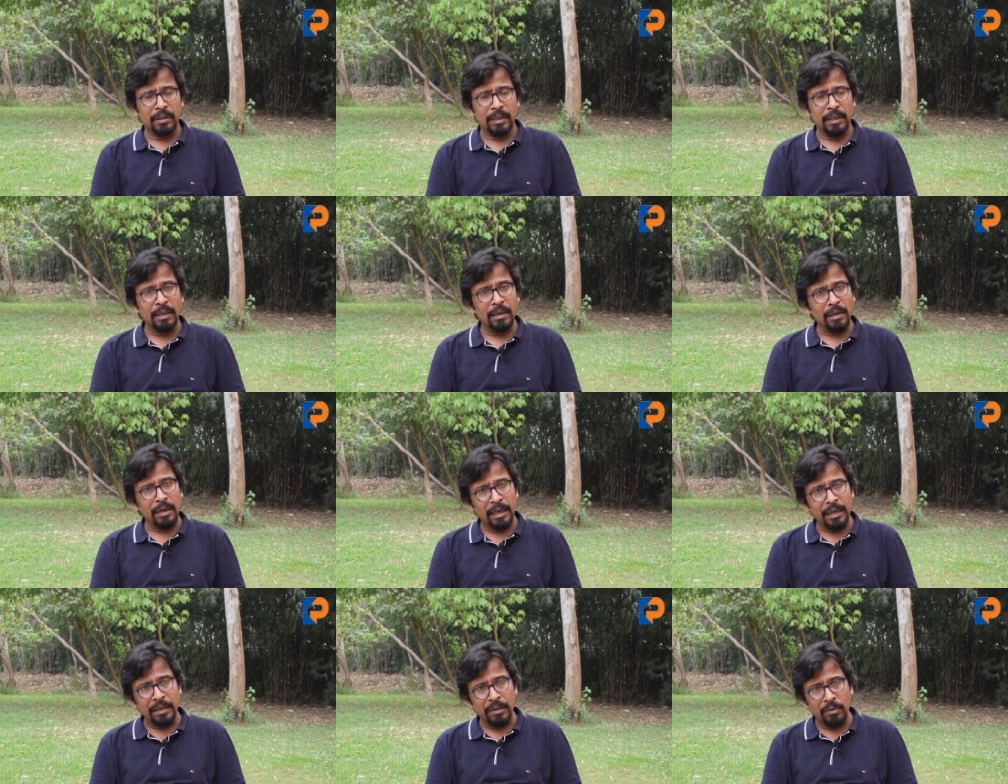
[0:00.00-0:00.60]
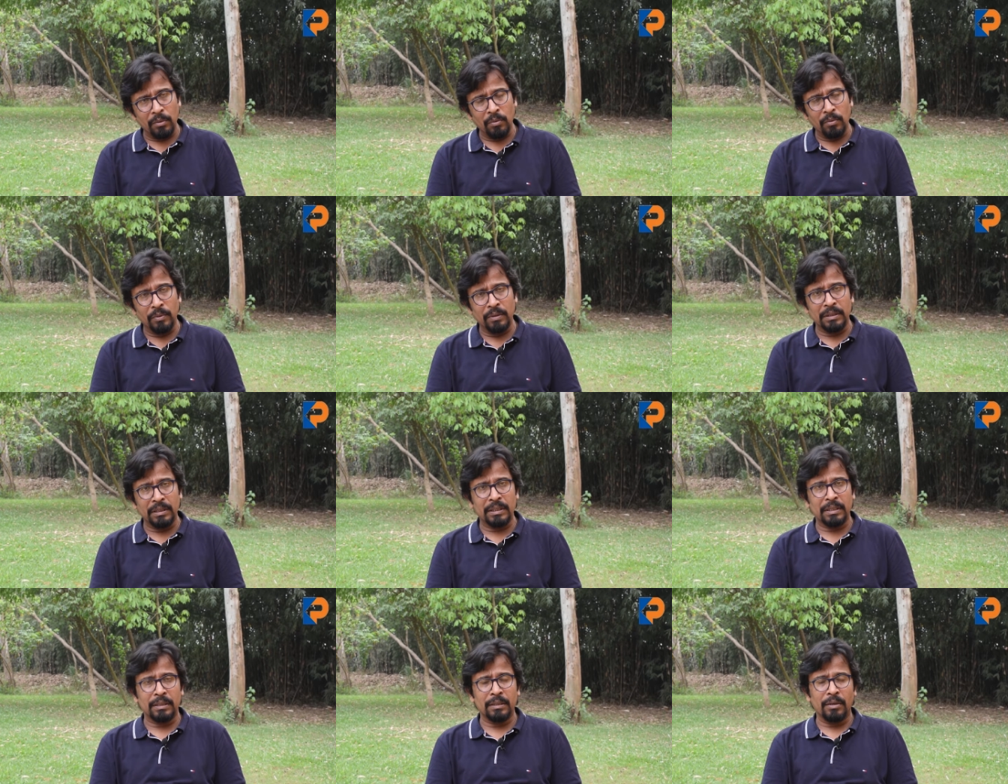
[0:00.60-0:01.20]
inclined
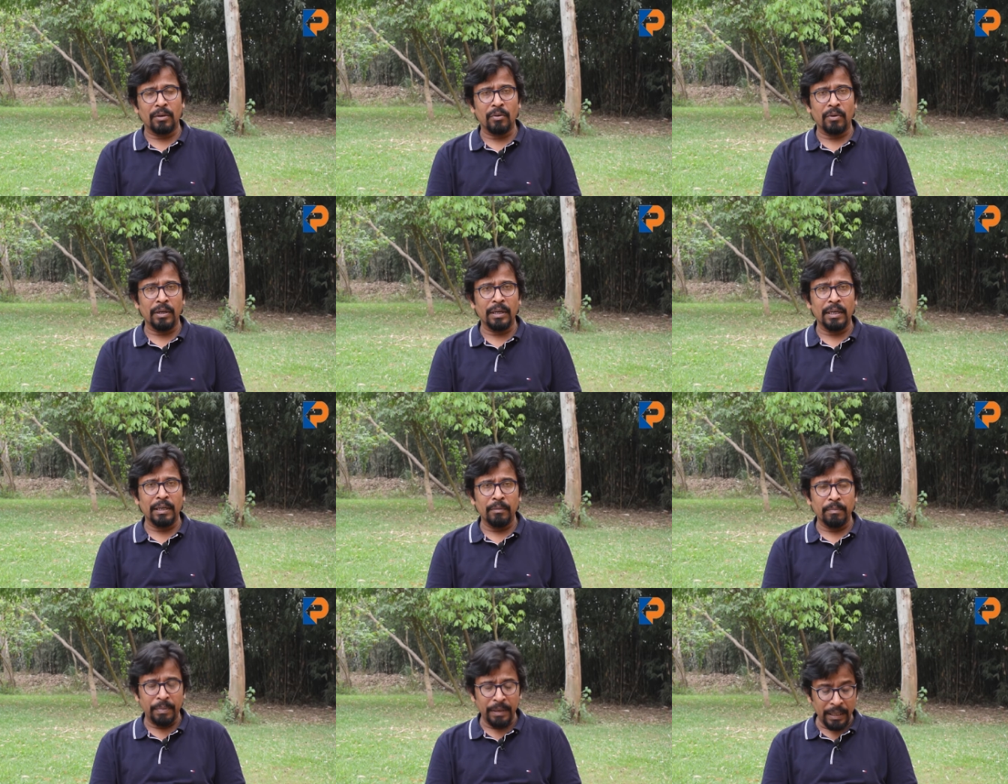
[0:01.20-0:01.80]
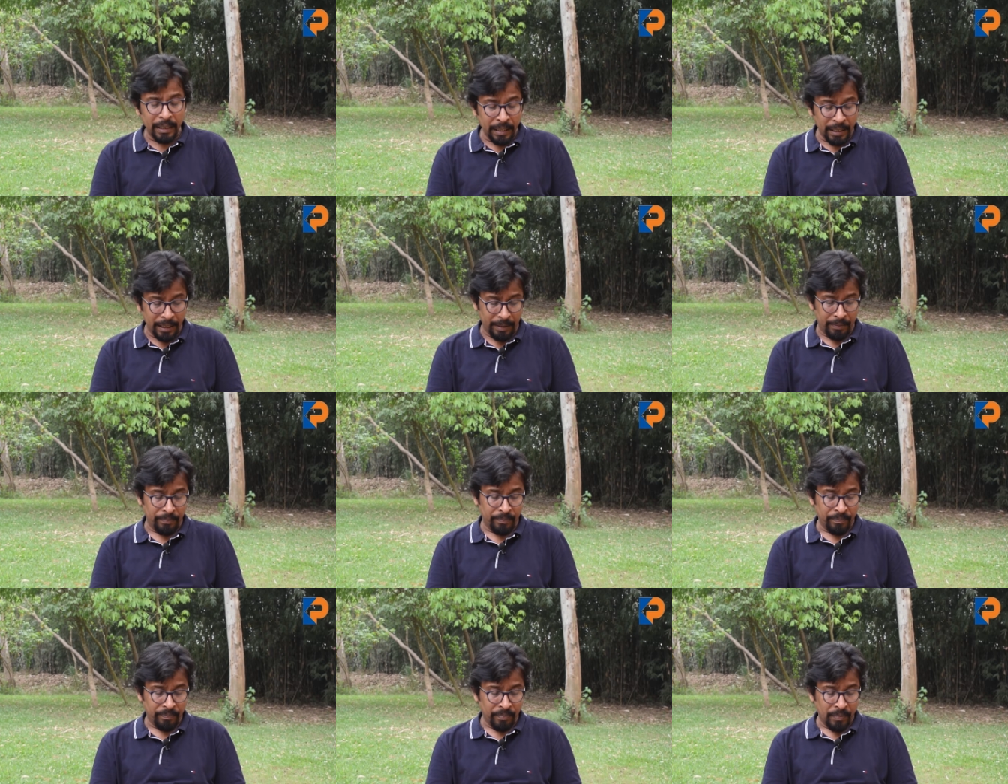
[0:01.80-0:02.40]
towards drawing and painting,